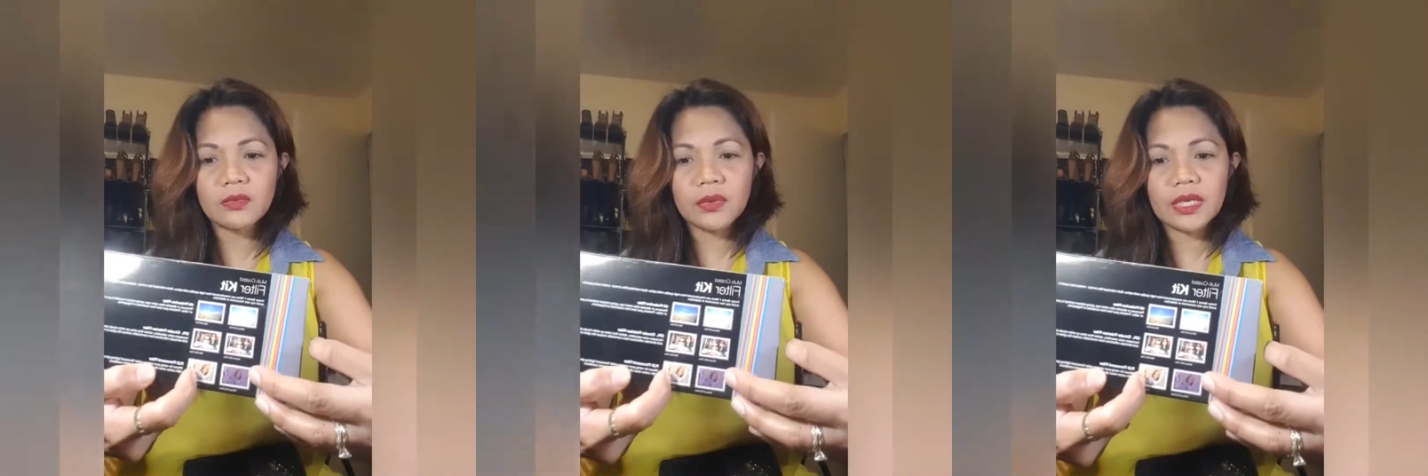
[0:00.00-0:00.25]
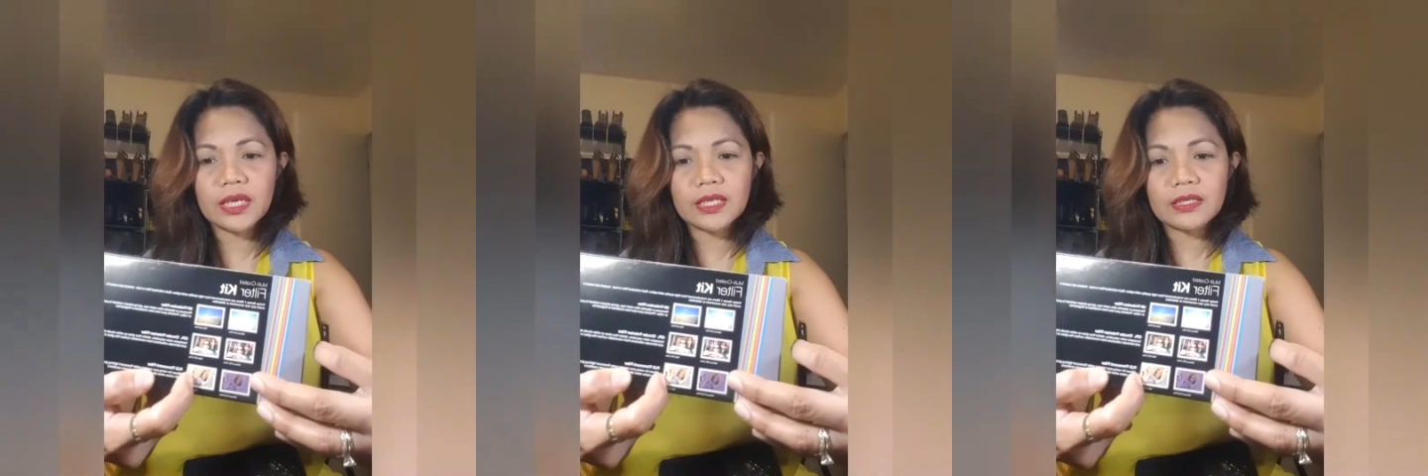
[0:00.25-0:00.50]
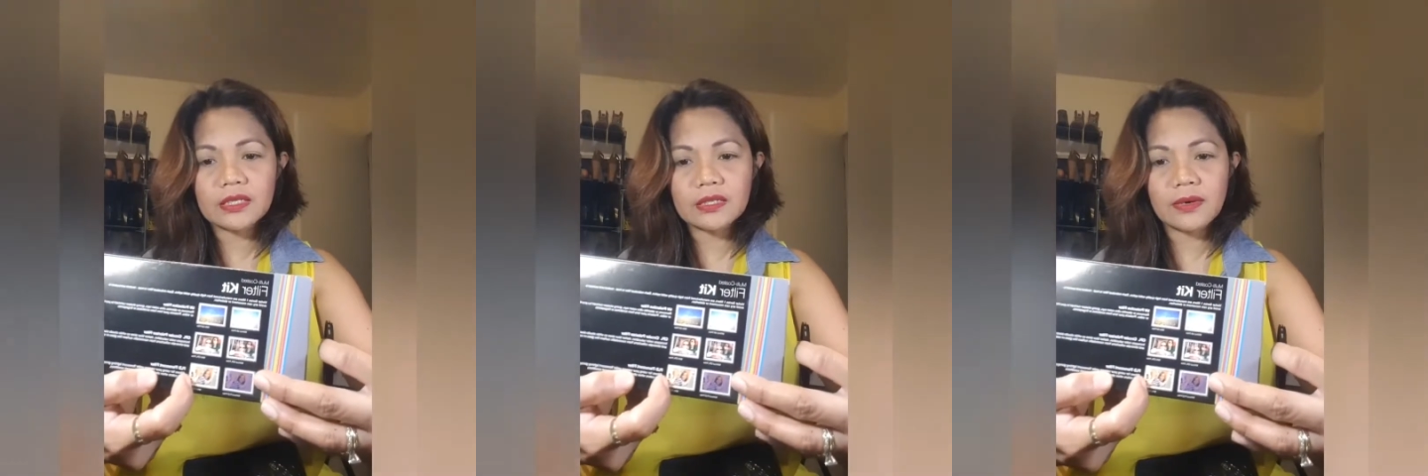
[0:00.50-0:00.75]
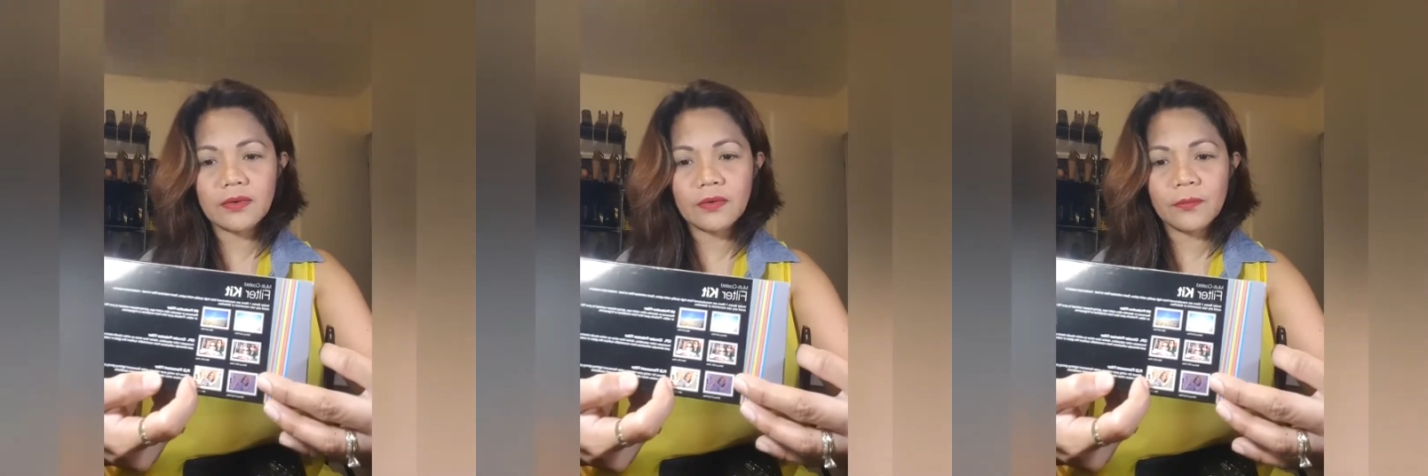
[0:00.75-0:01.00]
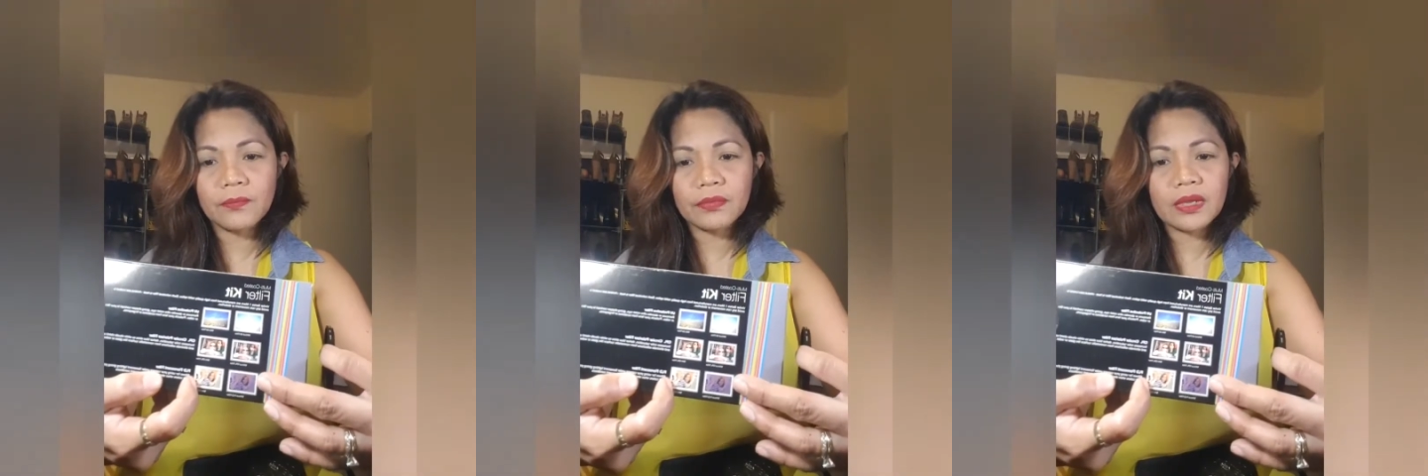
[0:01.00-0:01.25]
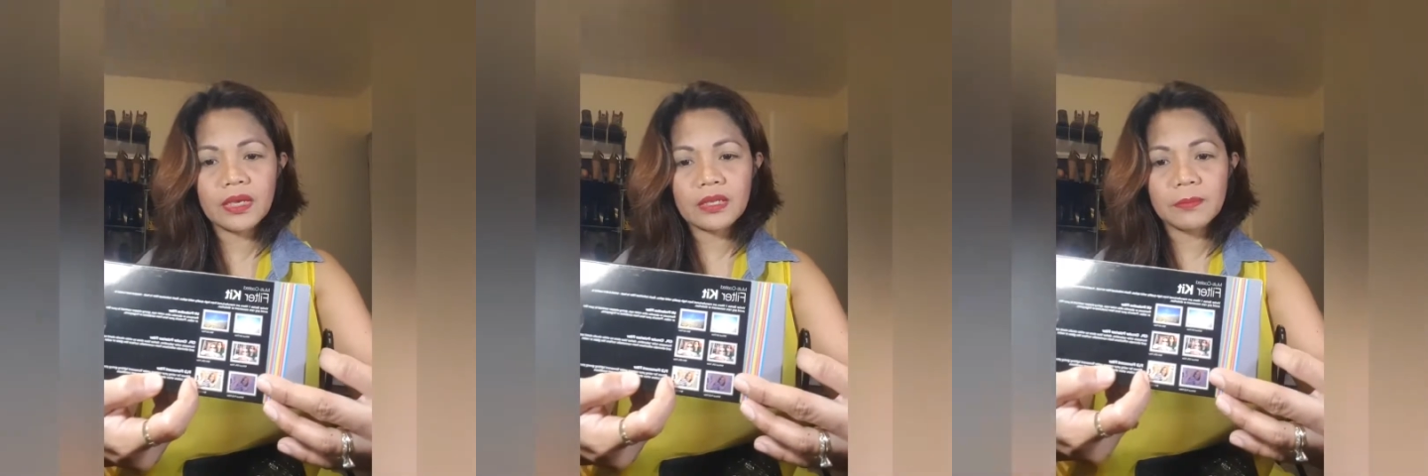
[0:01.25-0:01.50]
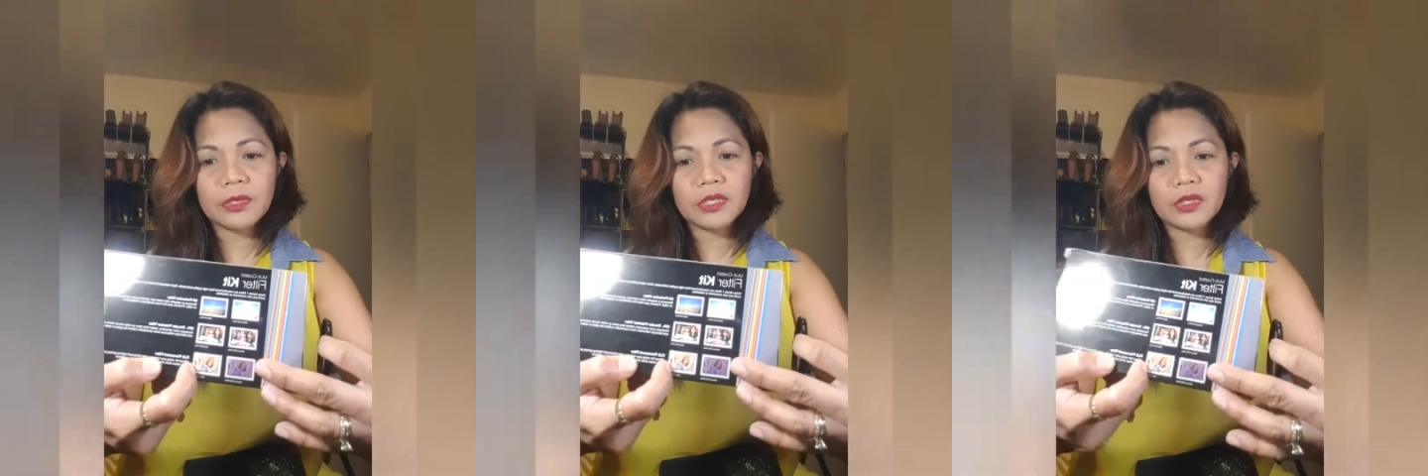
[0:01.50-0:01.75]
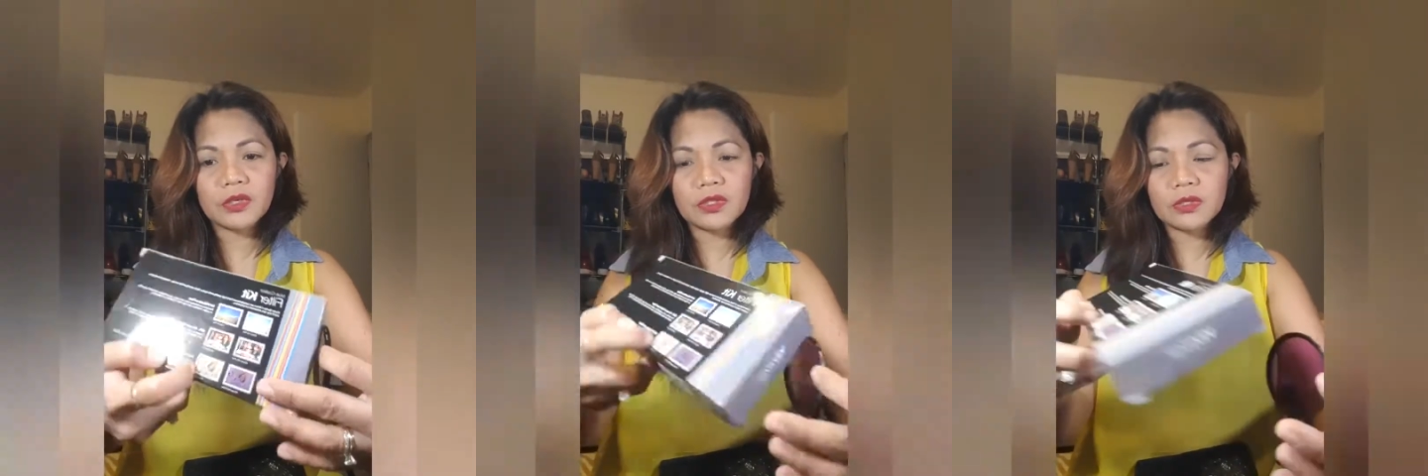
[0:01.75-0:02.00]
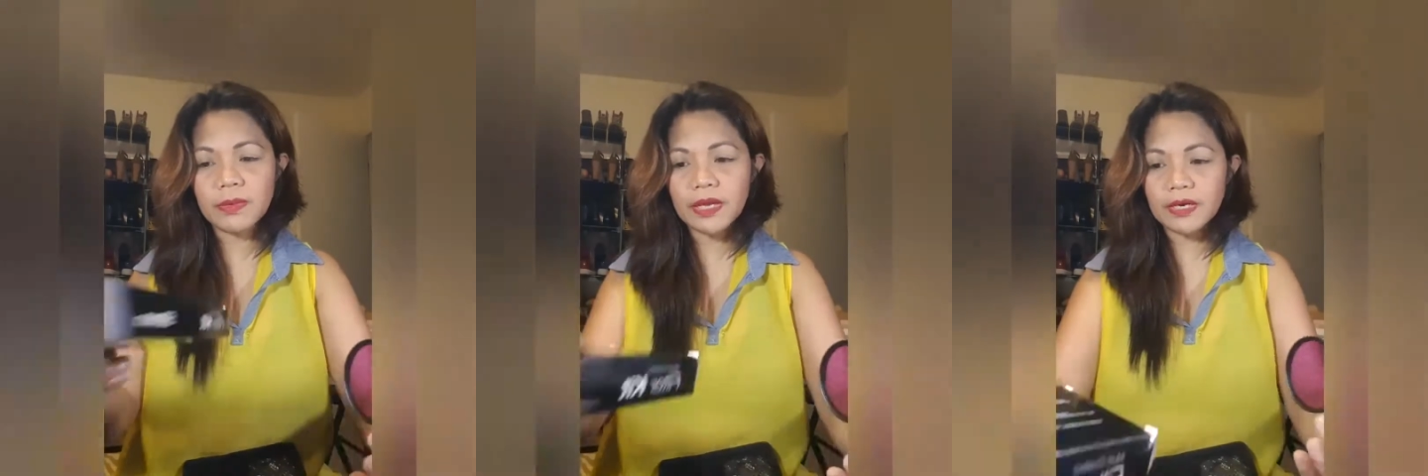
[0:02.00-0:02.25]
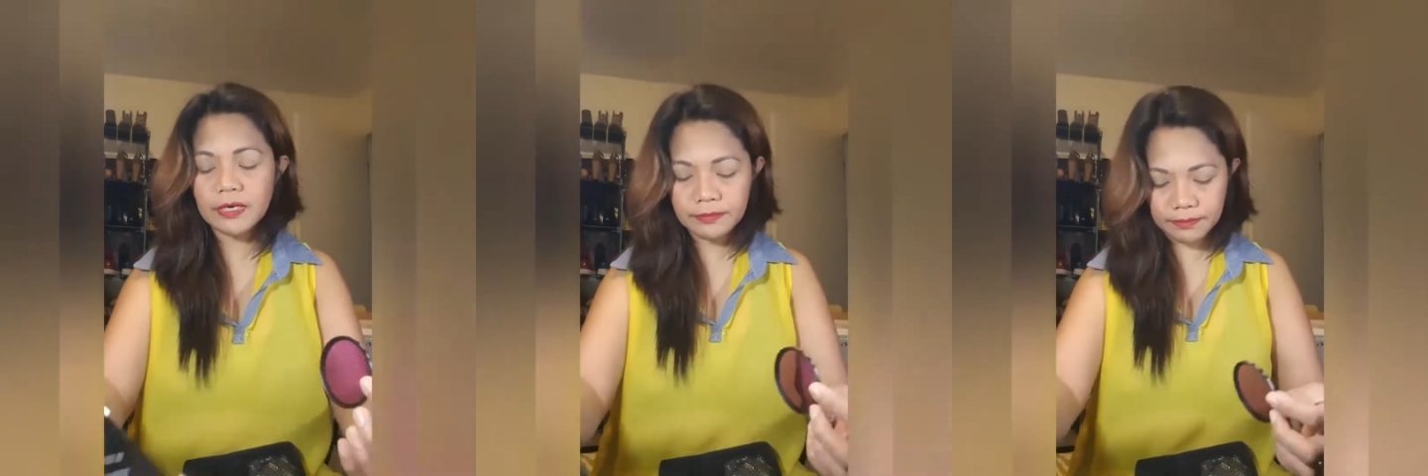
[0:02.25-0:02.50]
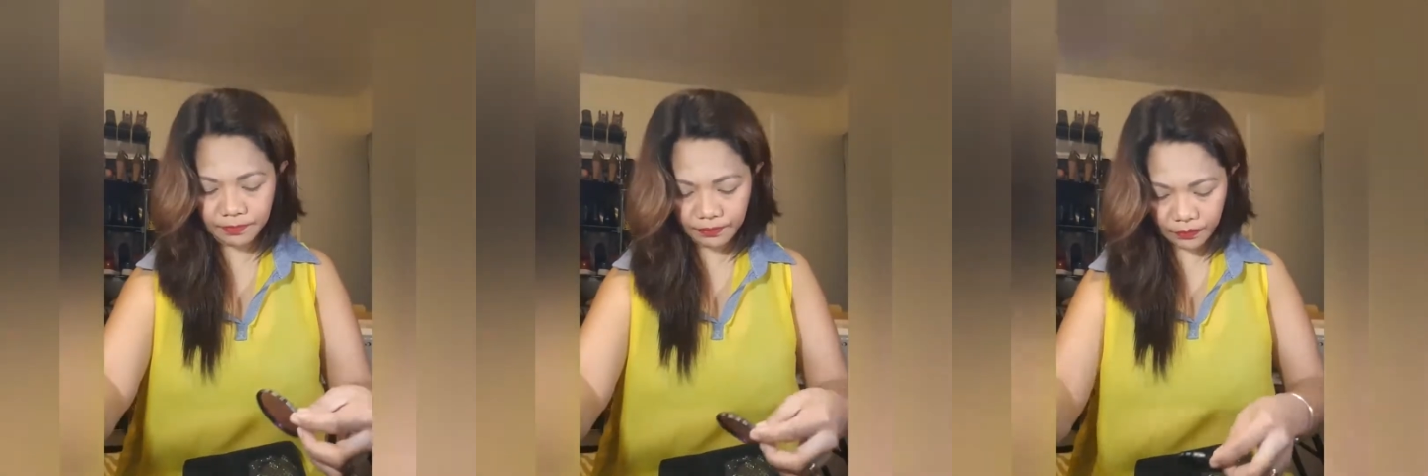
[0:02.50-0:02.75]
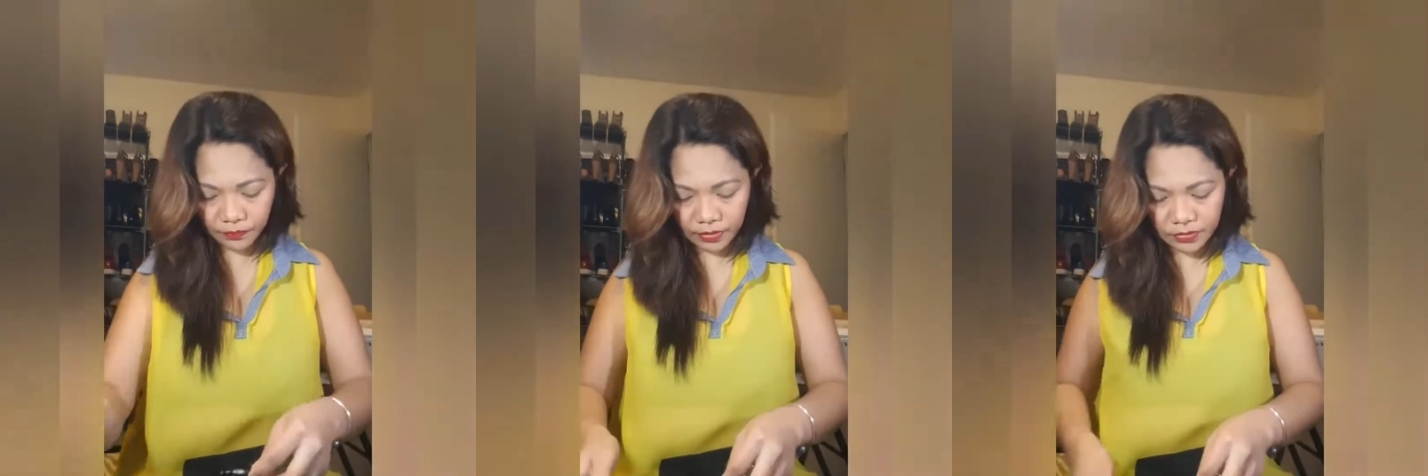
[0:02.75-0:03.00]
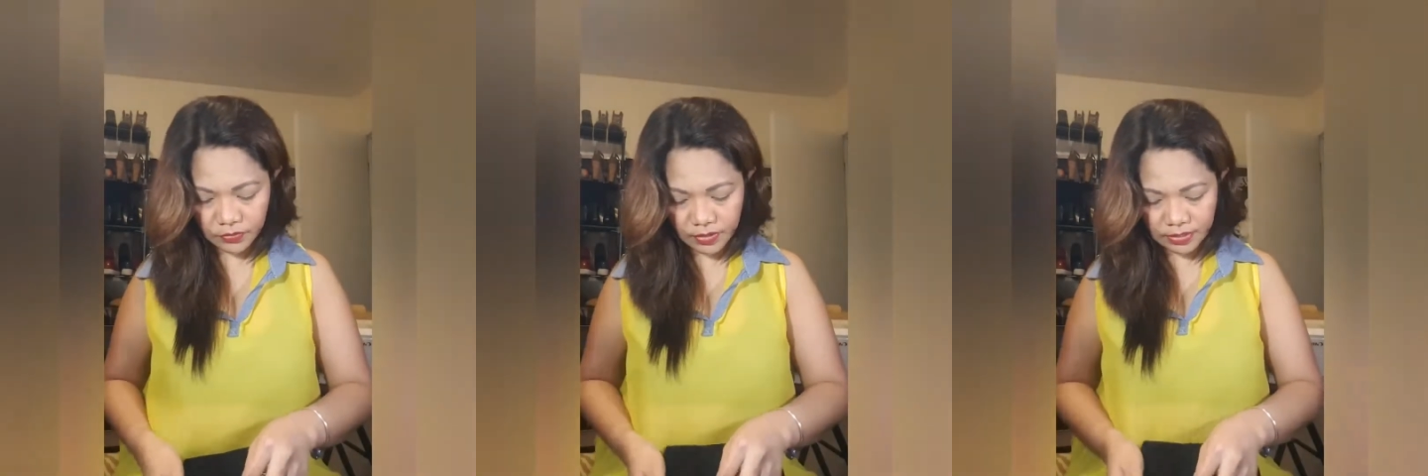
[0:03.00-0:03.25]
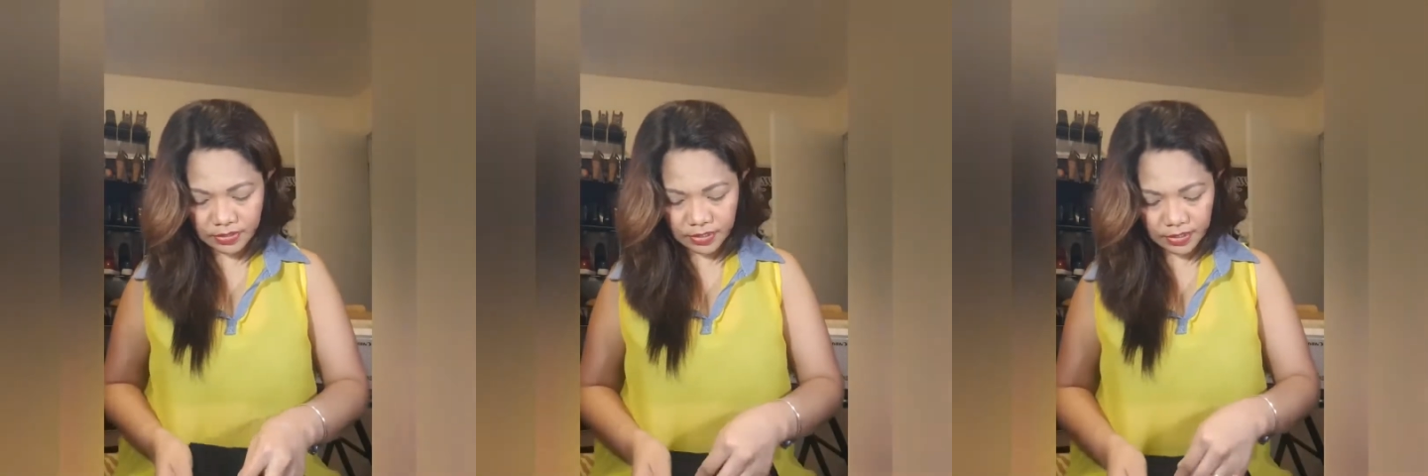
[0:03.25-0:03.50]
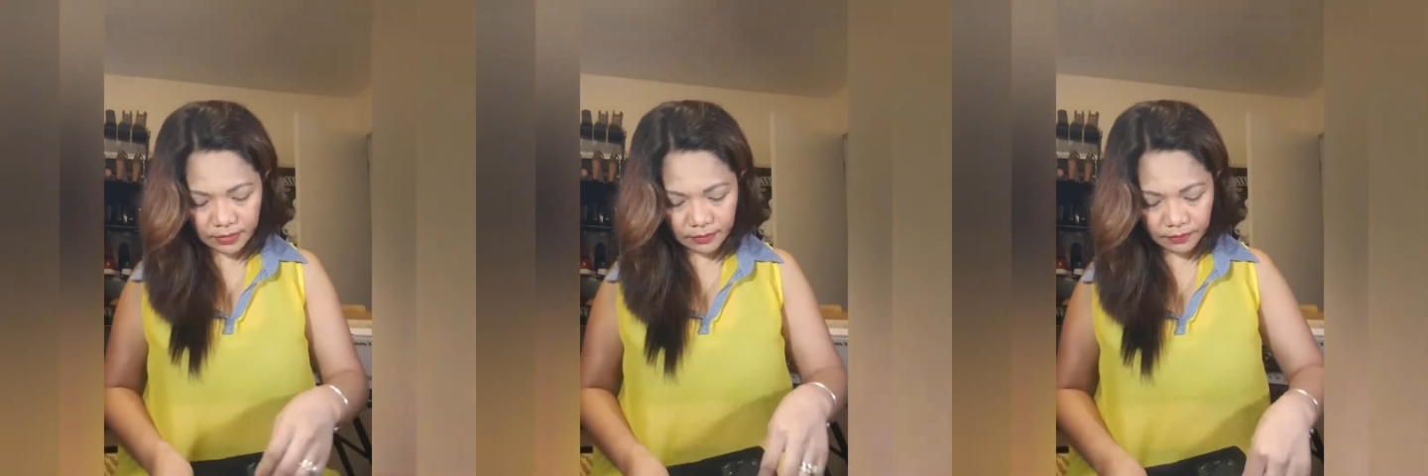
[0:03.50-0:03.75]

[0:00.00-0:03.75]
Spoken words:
with it. So the picture looks better. So that's it.